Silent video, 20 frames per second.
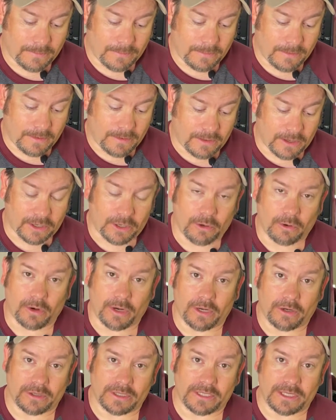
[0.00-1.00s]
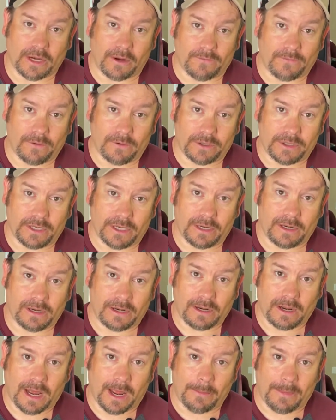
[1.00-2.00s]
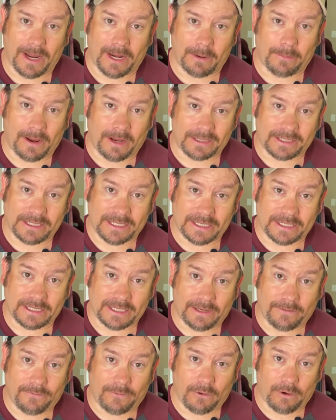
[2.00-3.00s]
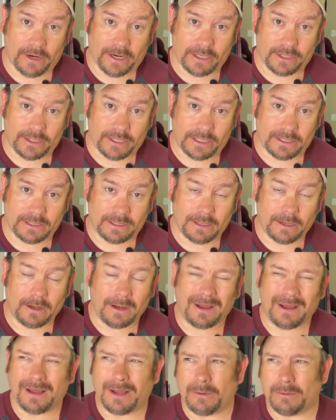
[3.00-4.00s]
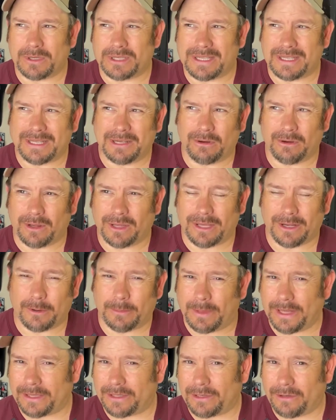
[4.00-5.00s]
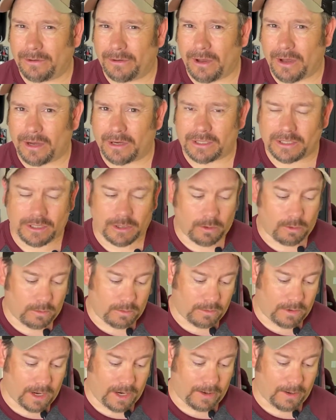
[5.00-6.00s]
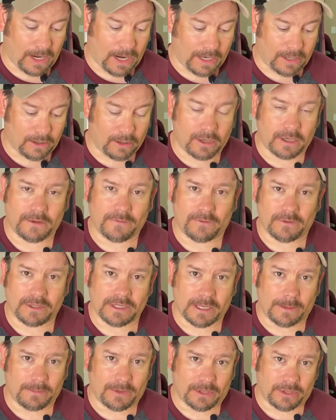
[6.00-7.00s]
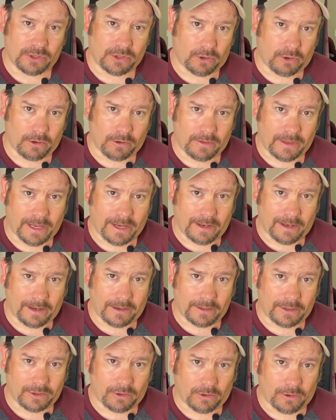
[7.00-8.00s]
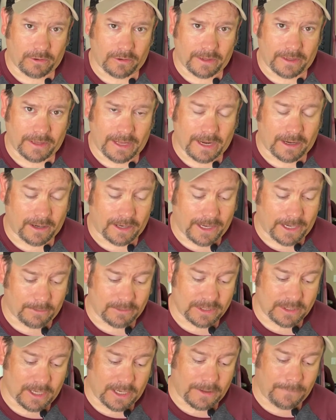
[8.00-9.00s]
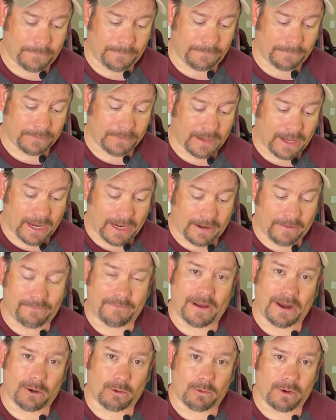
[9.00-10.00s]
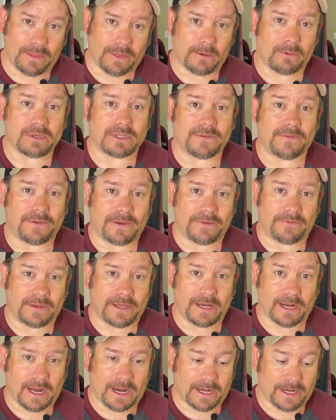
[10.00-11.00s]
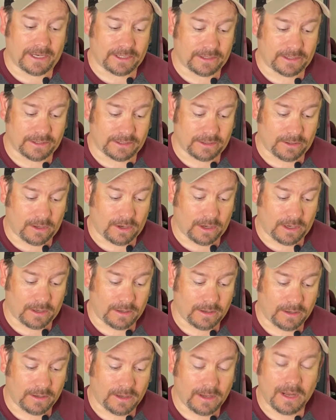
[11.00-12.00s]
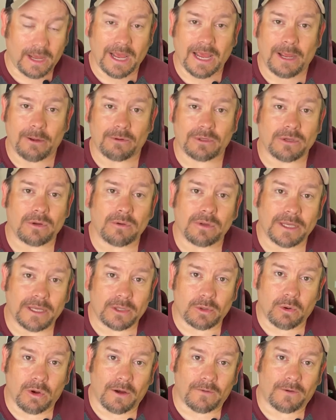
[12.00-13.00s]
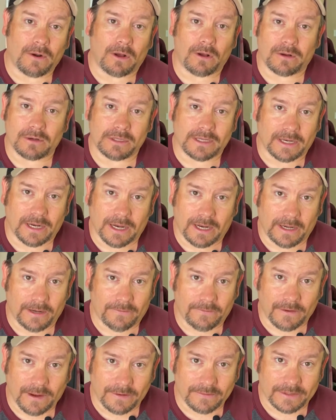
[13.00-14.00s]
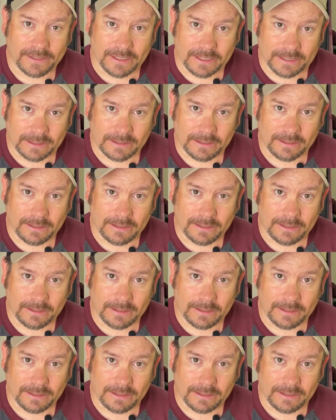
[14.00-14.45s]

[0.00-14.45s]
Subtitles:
The do-it-yourself version, I made about 64 inches. It was still a little bit too long, so I looked for something shorter than that on Amazon, and I found one that was 59 inches long. It was only $12.95.